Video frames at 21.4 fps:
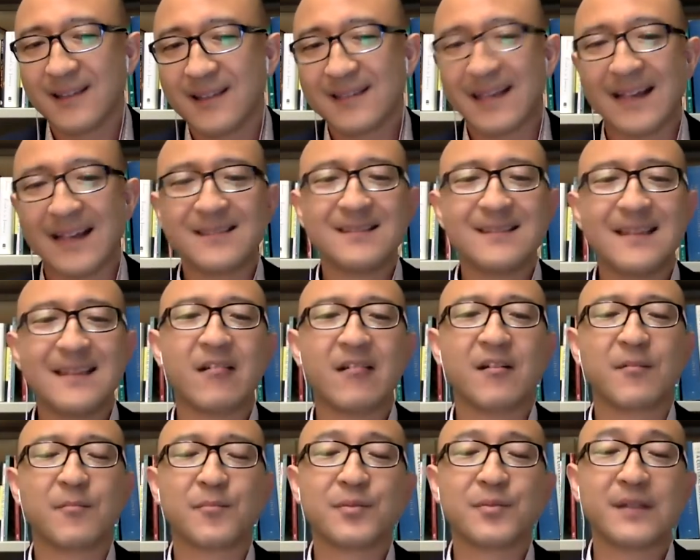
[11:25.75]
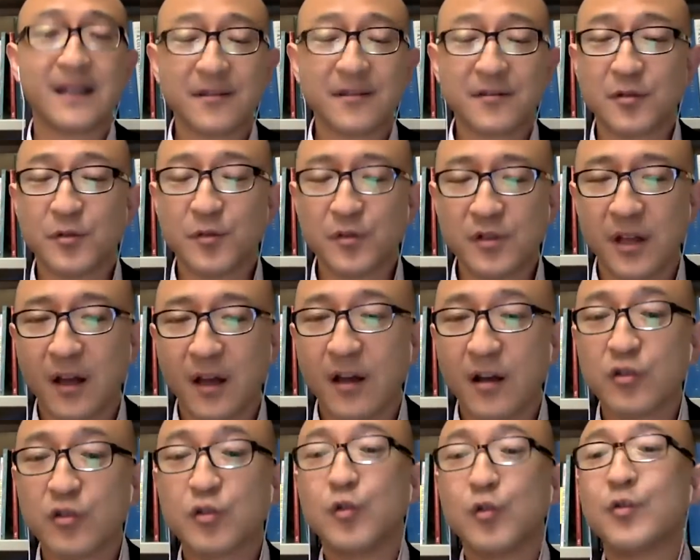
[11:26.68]
That narrative plenitude,
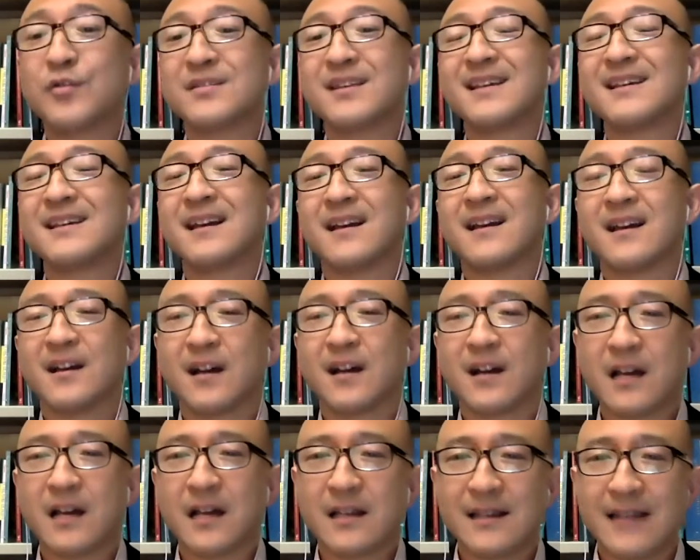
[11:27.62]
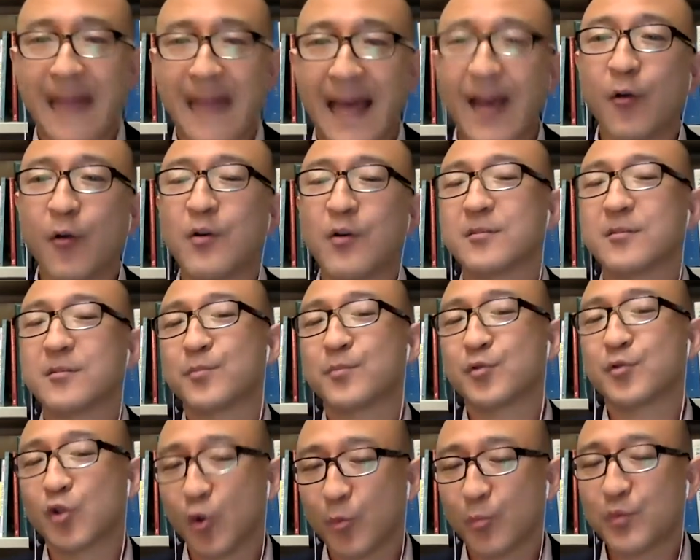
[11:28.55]
using language
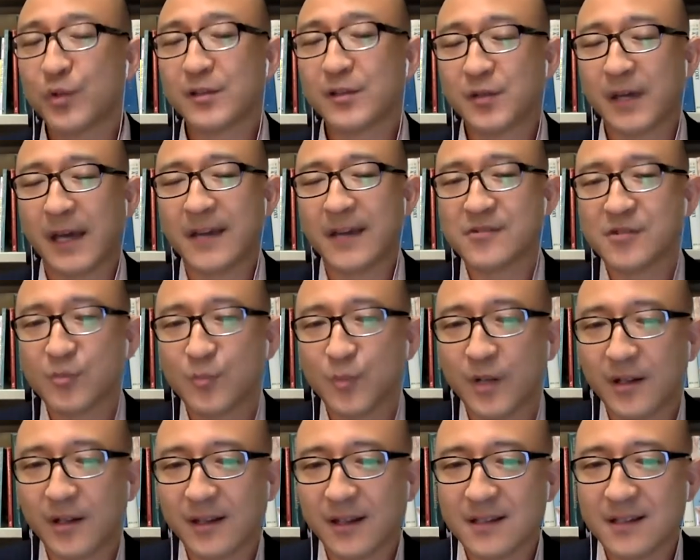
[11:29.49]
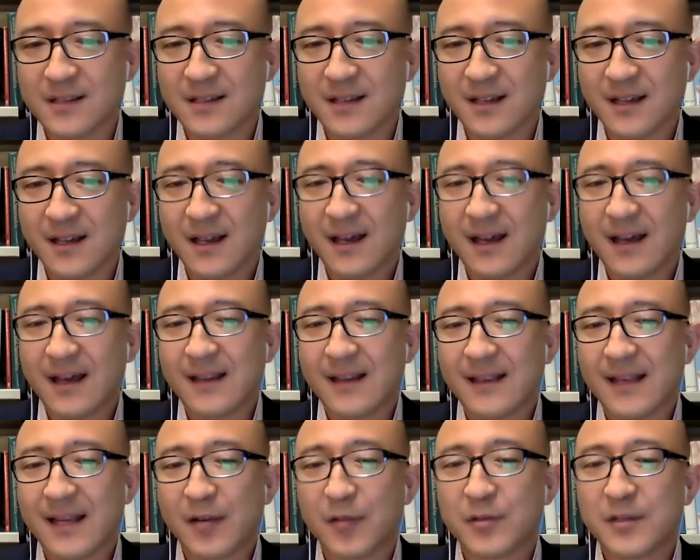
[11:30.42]
appropriate to Asian Americans,
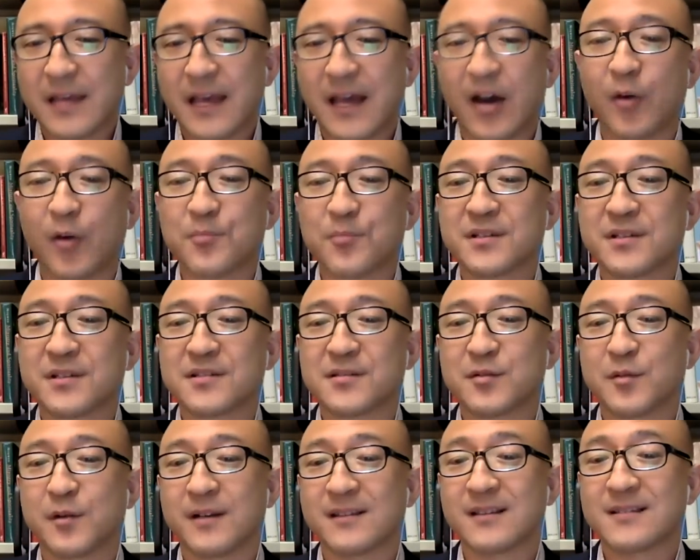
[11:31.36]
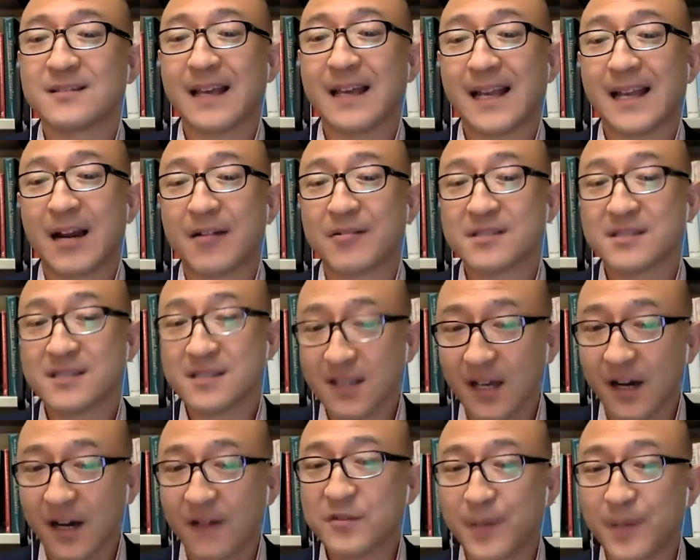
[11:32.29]
not only helps us to understand
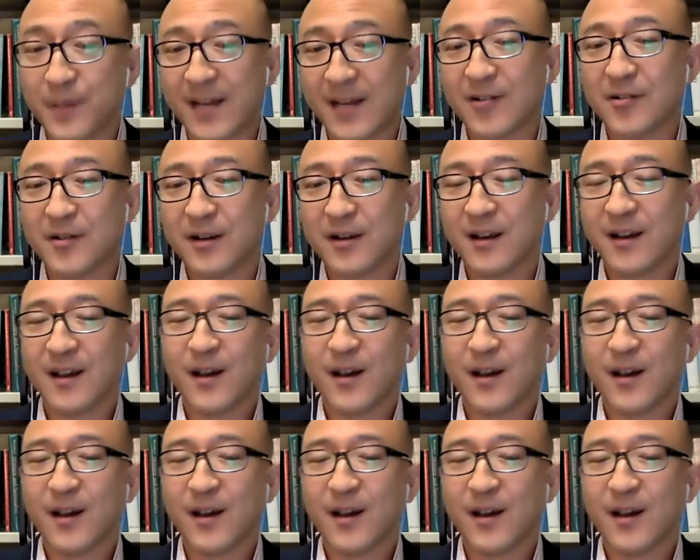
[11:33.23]
ourselves better,